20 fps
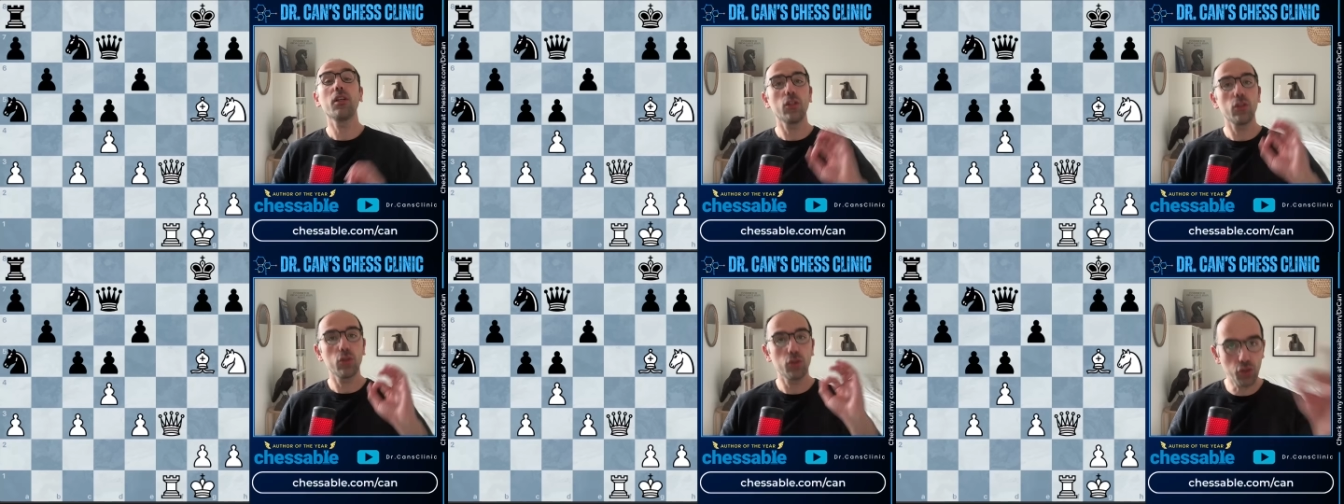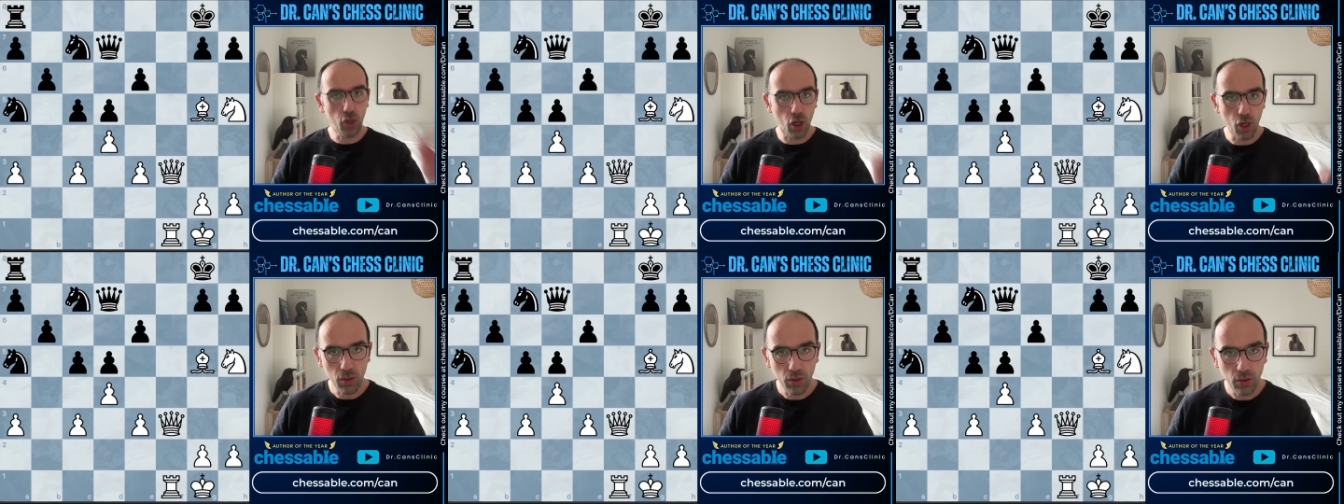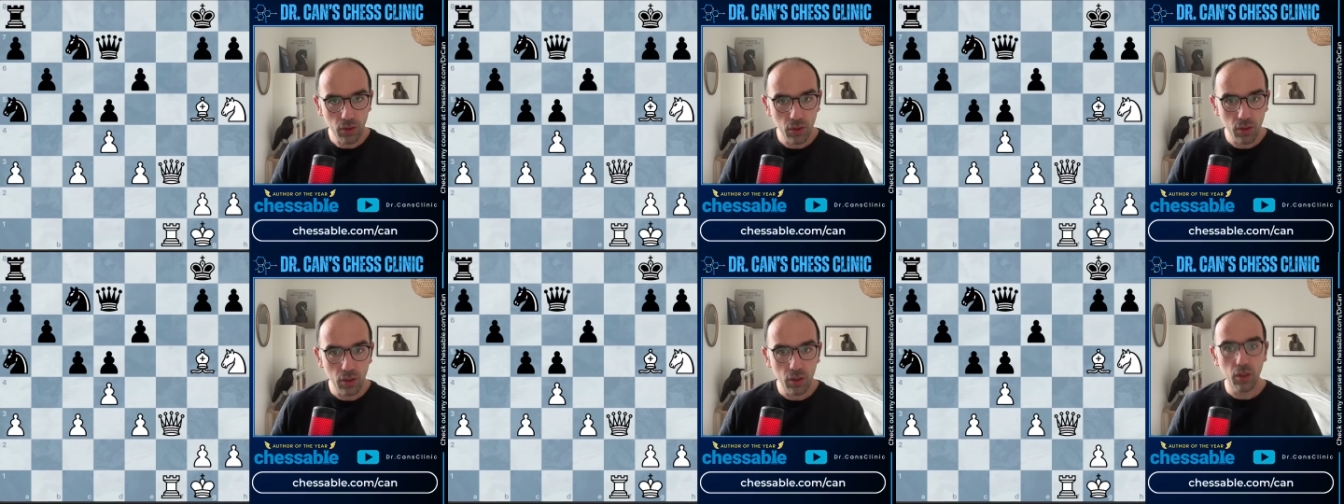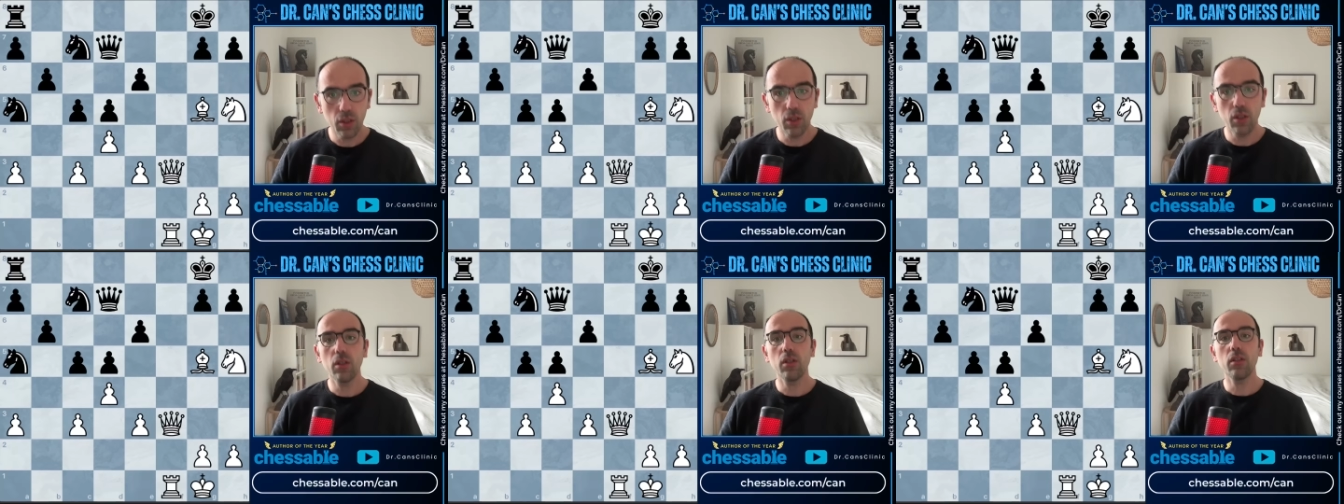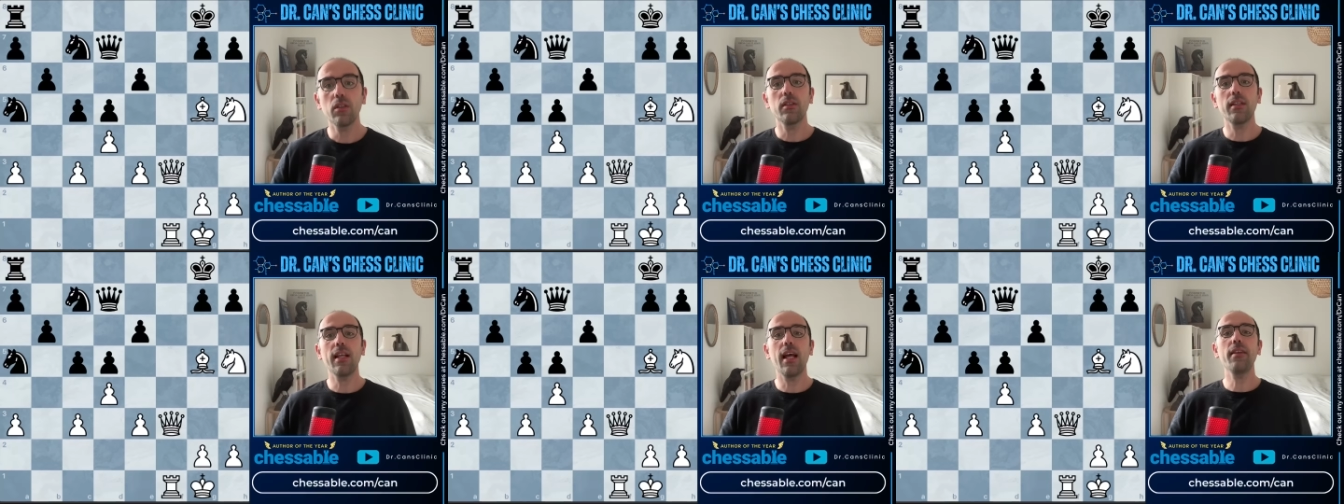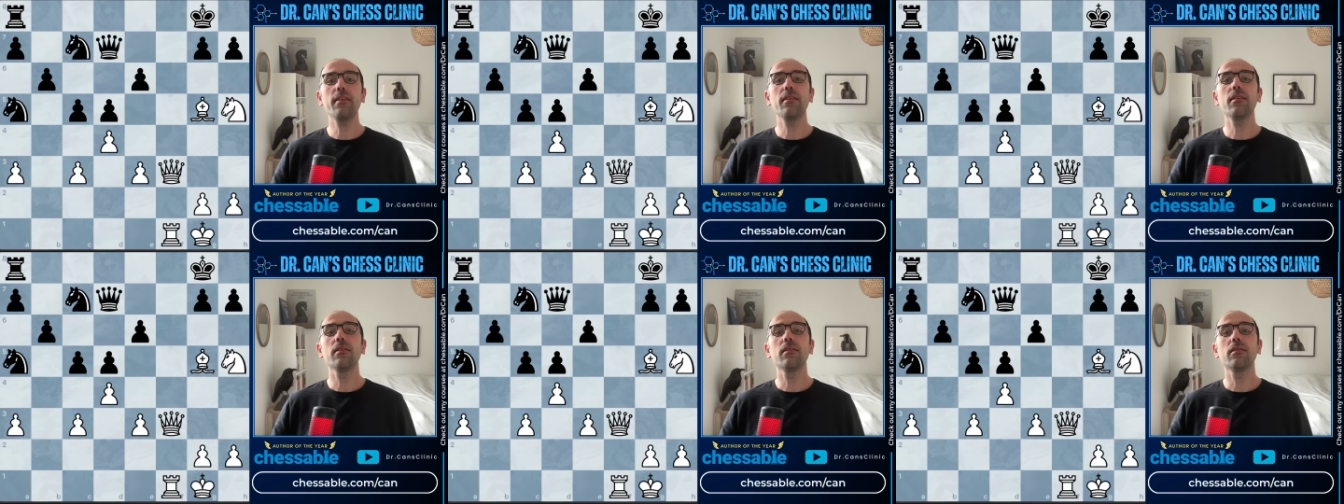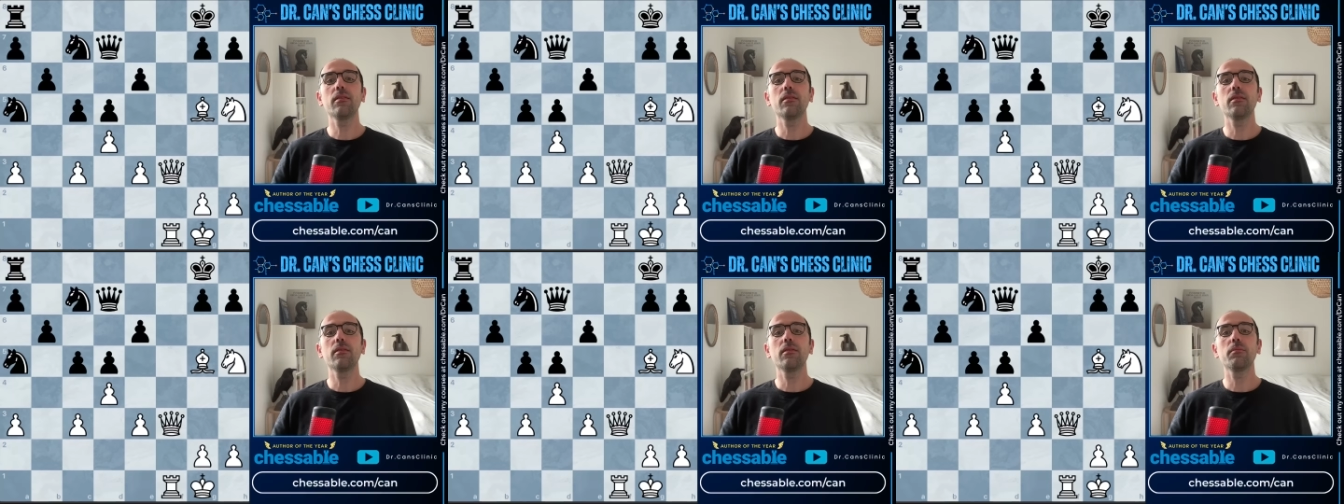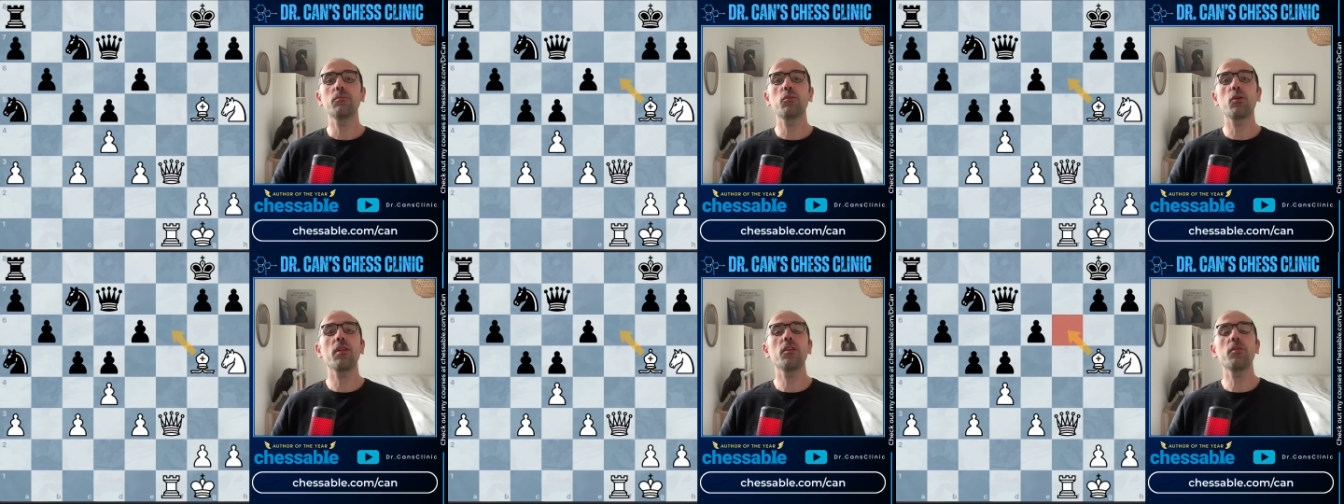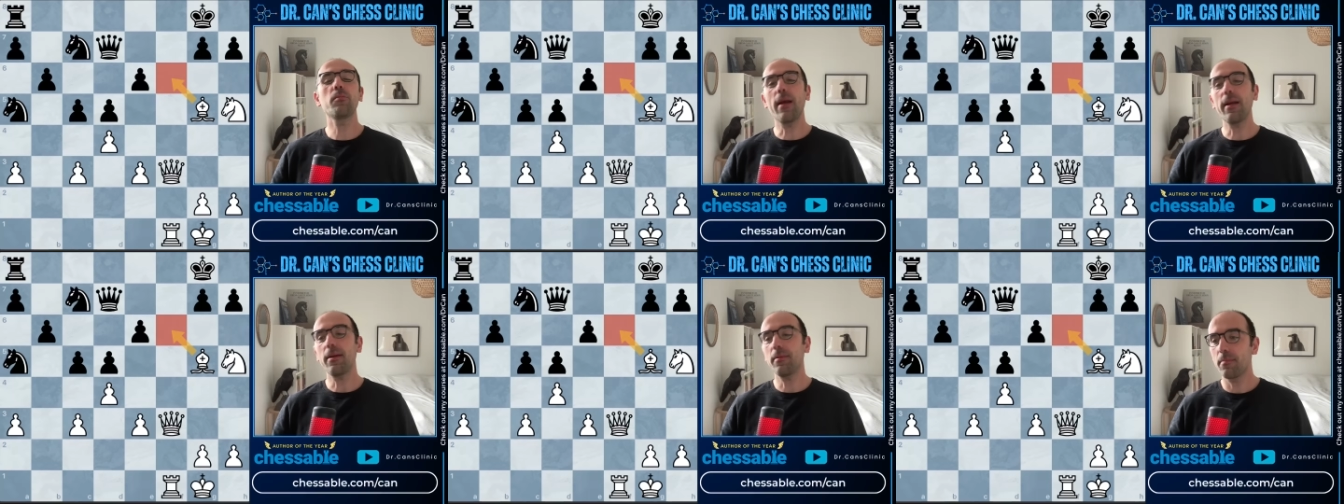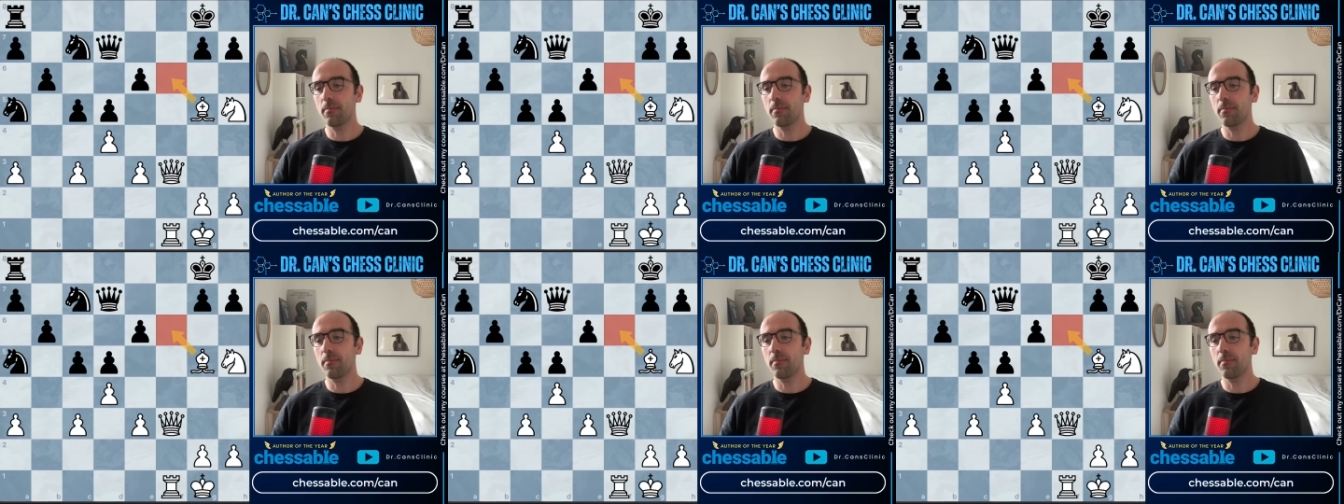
So, then put it this way.